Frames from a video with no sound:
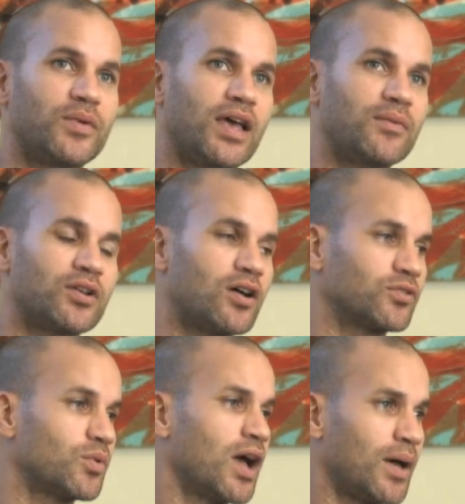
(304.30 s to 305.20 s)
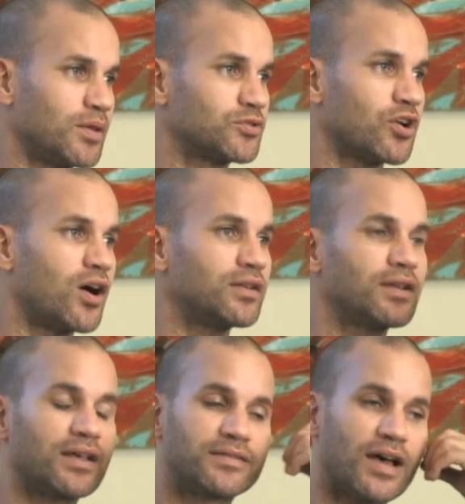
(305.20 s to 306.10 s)
Bahamian art. So
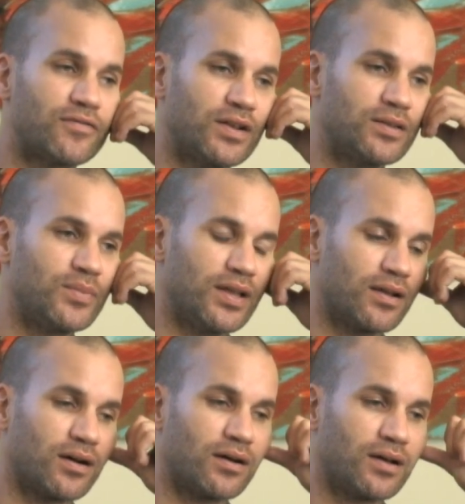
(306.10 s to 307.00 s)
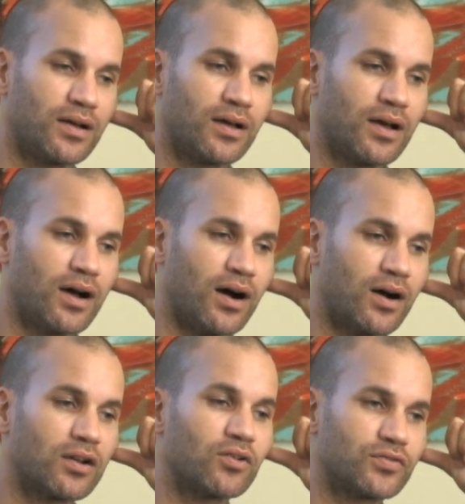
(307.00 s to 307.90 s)
John has definitely been
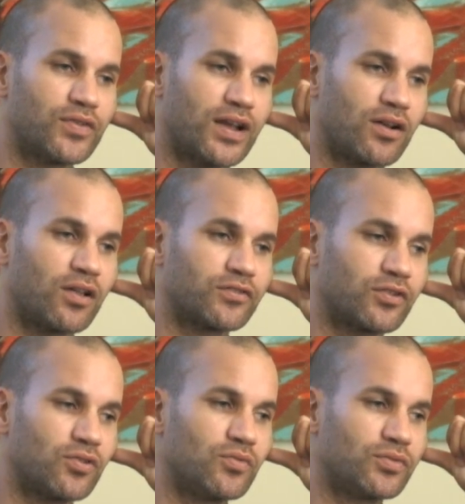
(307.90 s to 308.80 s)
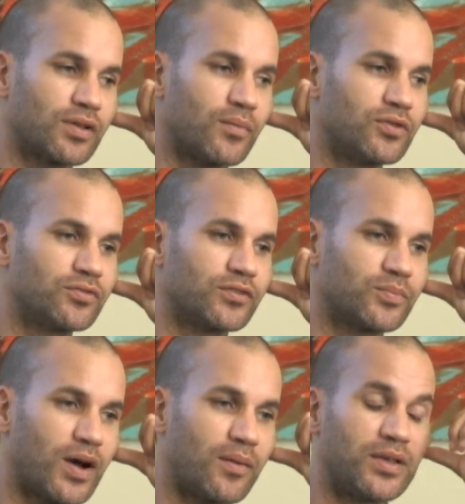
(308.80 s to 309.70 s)
a close friend and also someone who's
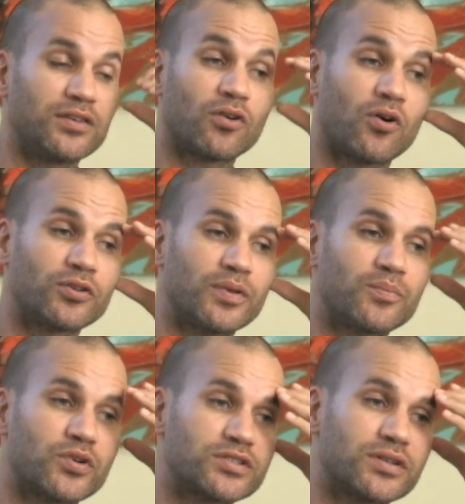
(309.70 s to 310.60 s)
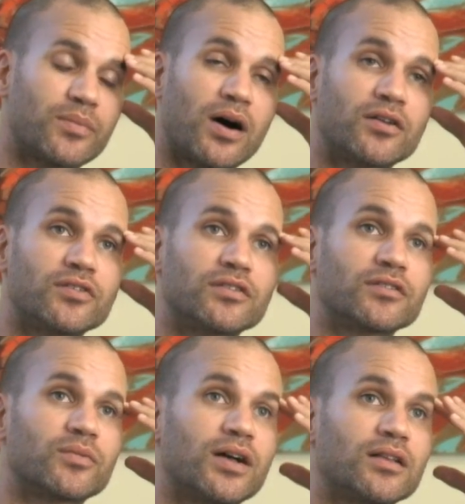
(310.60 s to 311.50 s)
inspired me. He's always been pushing the boundaries
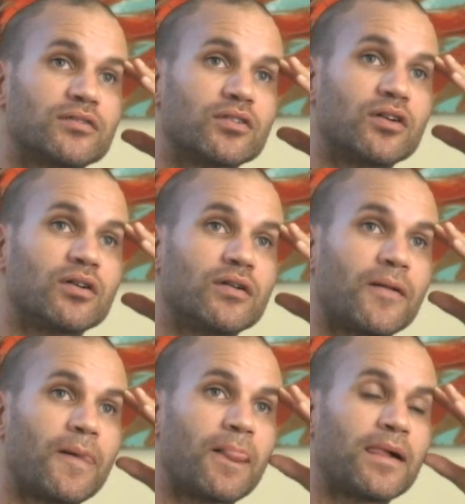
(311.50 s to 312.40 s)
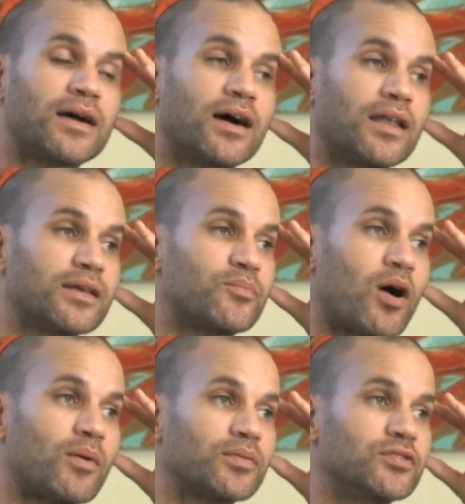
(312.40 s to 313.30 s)
as well. So And I think
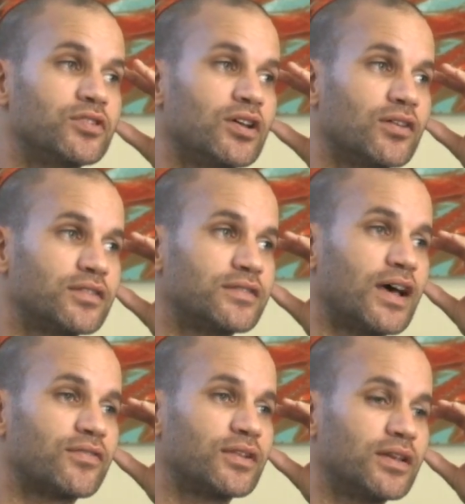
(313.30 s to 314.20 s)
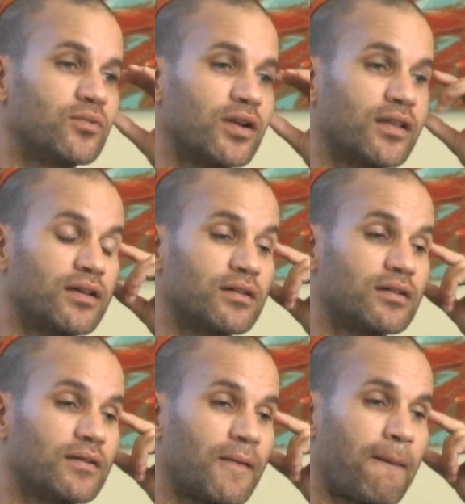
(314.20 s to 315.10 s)
pop-up studios is definitely one of the,
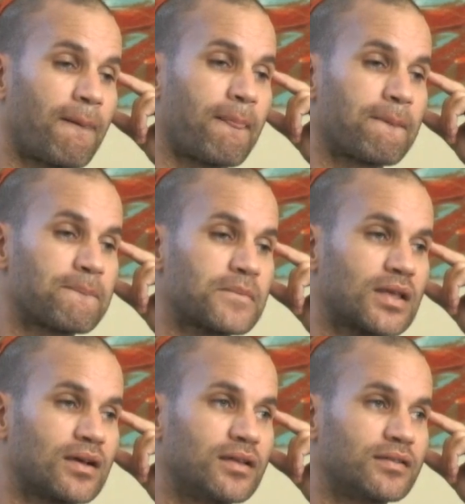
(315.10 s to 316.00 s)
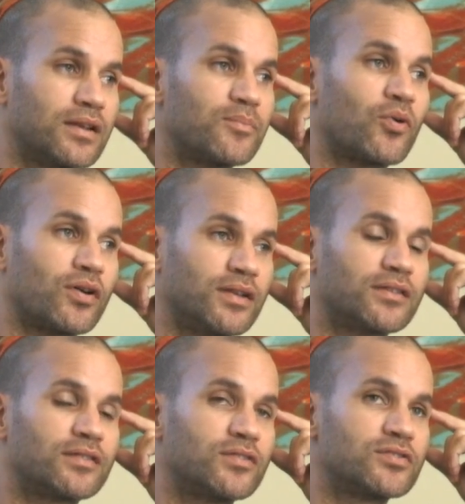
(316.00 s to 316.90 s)
it's an important
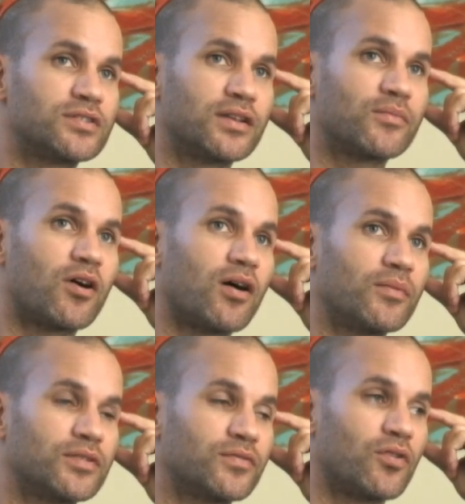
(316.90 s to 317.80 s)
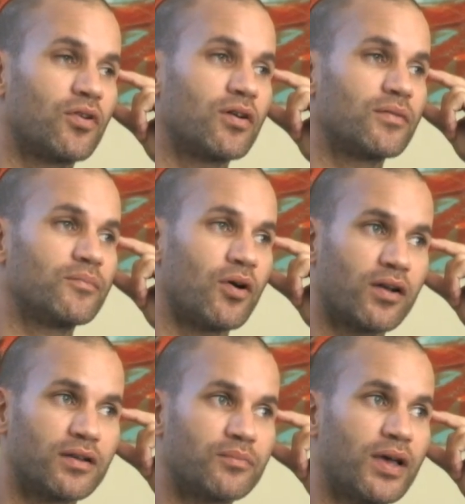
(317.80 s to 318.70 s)
institution in the Bahamas for
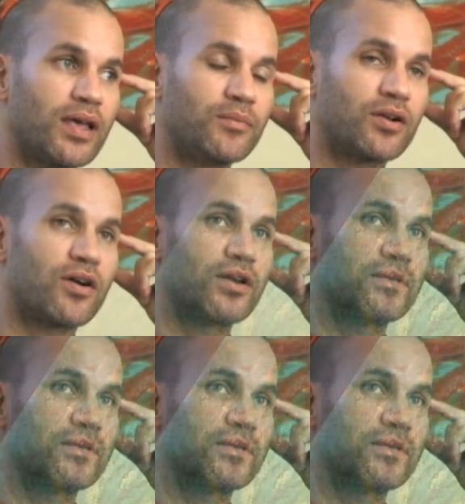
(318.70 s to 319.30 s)
modern Bahamian art.